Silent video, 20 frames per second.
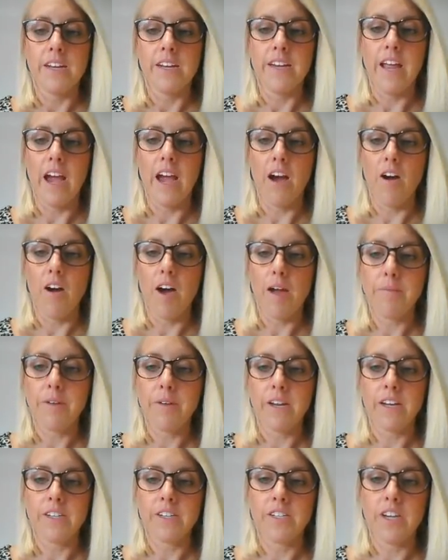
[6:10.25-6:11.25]
Now, I'm
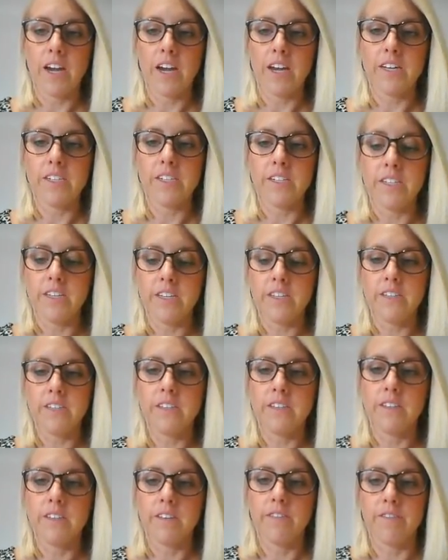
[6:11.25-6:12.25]
going to change
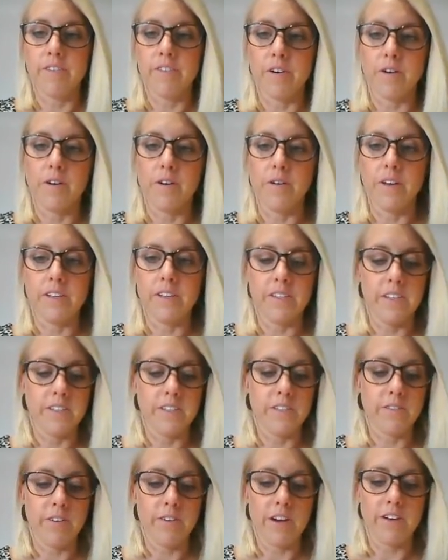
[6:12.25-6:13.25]
this from, it
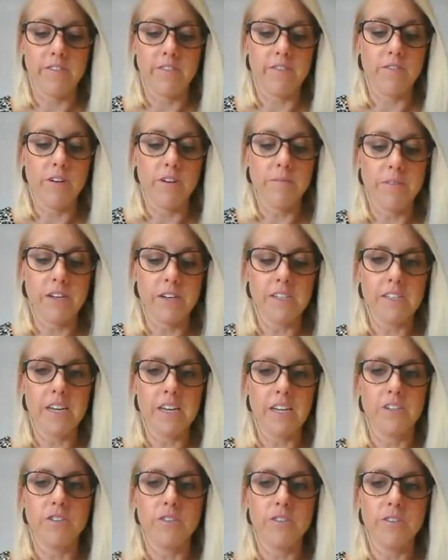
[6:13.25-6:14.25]
says 3 to 4, I'm going to
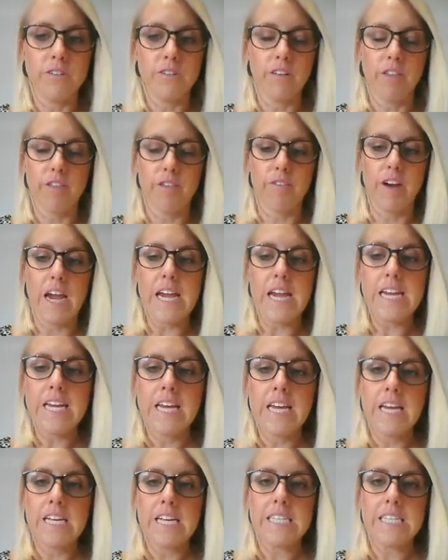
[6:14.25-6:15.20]
say 2 to 3,